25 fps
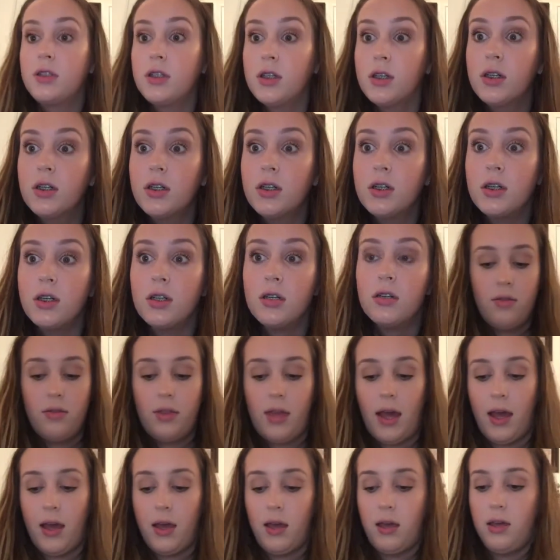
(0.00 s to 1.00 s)
Done.
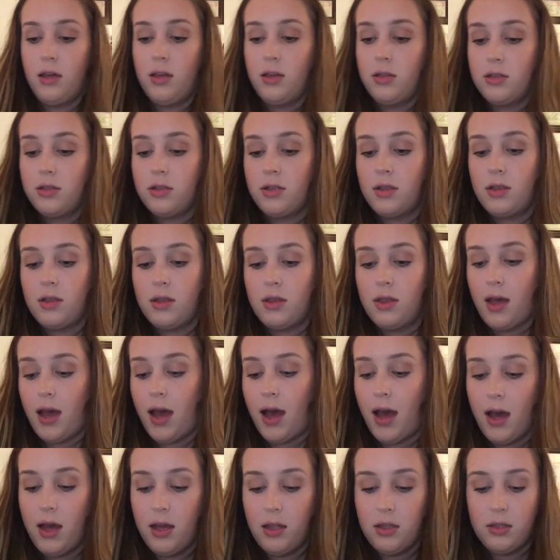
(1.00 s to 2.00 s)
That is
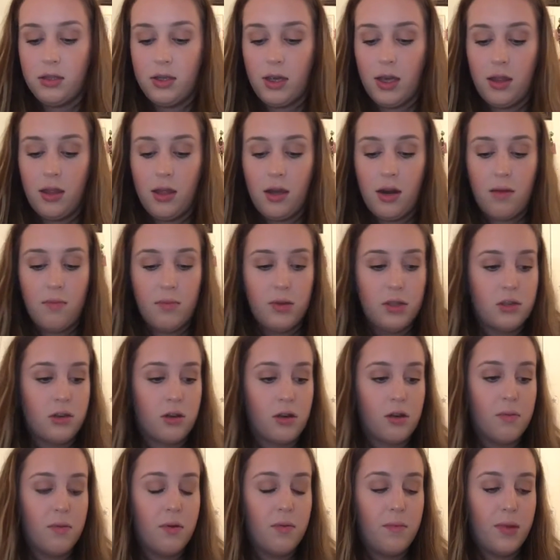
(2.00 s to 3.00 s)
that. And then I'm gonna
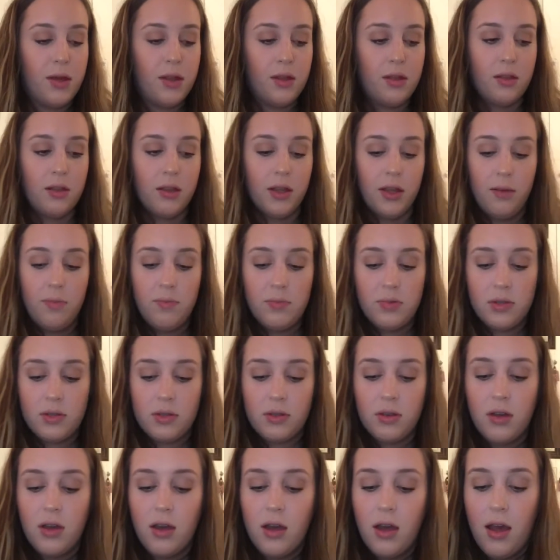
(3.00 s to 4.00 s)
talk about my lips.
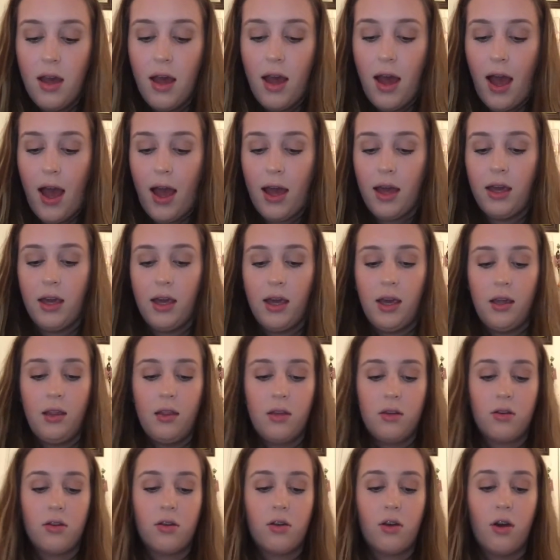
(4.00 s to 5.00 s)
I
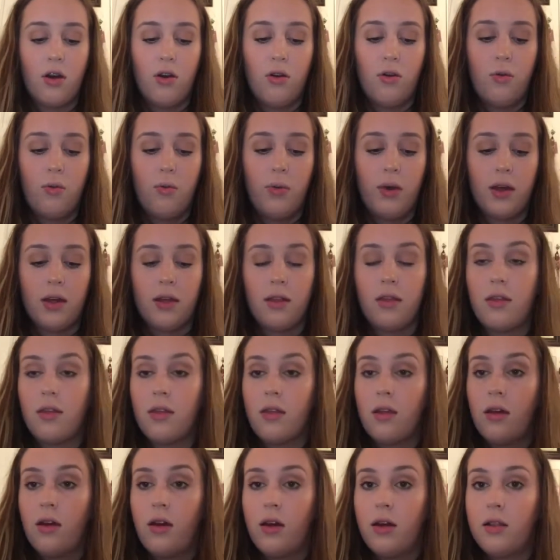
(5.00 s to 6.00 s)
either go with
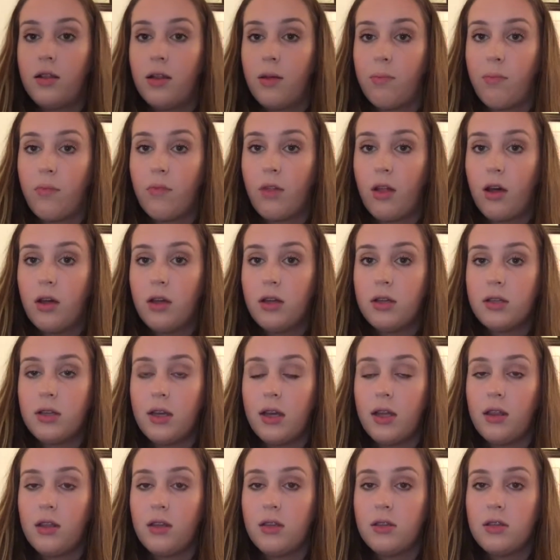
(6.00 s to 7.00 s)
a lip gloss,
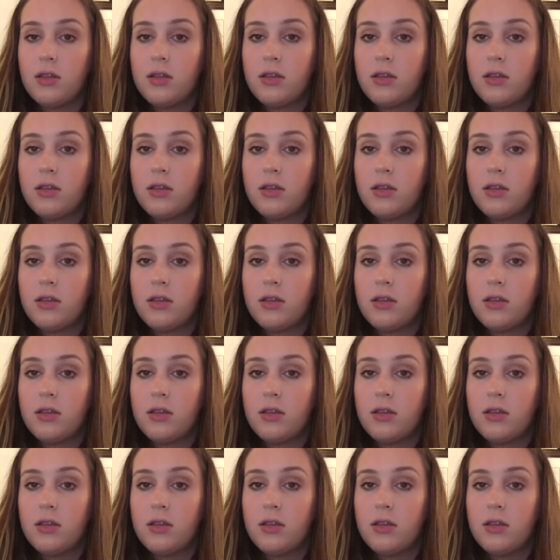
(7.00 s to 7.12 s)
and this